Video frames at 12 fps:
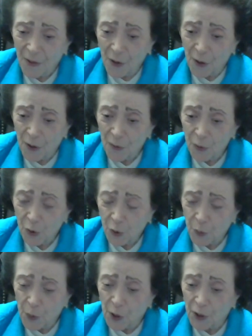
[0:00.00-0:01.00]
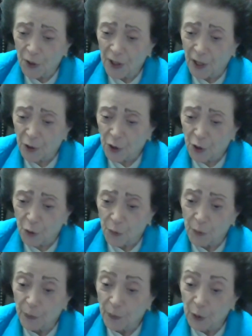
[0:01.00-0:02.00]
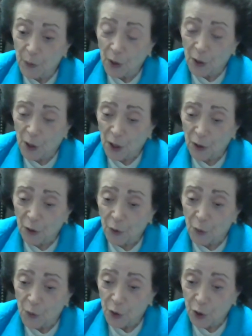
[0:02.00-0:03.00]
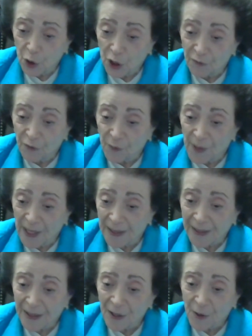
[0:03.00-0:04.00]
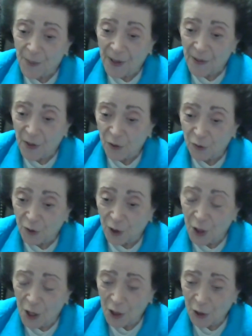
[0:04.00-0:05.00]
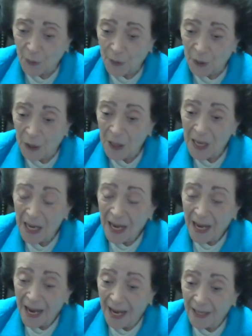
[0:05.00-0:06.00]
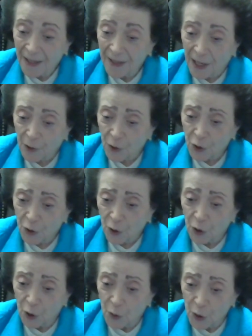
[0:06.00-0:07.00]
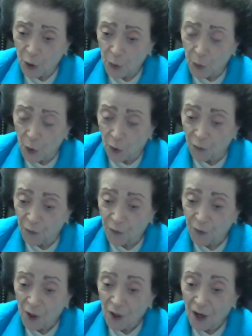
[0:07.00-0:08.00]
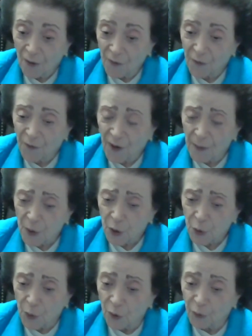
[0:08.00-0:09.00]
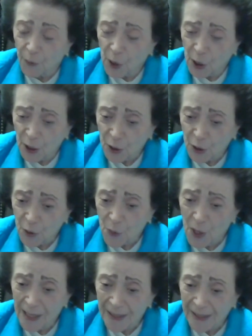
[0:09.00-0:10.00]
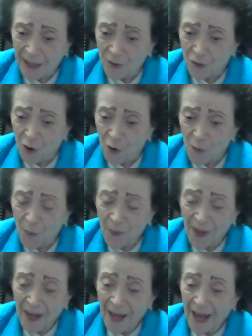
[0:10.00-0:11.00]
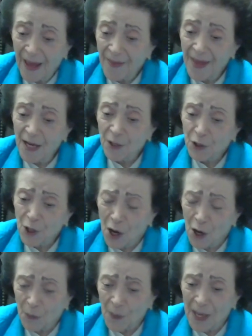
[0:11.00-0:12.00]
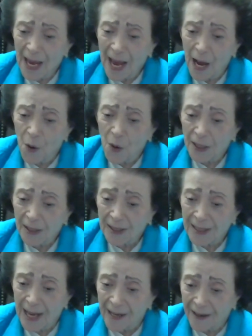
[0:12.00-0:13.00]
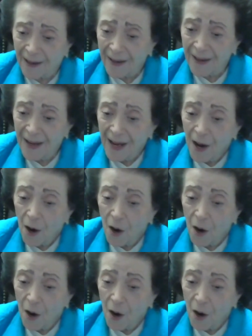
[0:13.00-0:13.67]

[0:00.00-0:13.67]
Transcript: those were Dr. Herman Blumgart, who was chief of medicine at the Beth Israel Hospital, and Dr. Lewis Wolf of the famous Wolff-Parkinson-White syndrome. And they taught me how exciting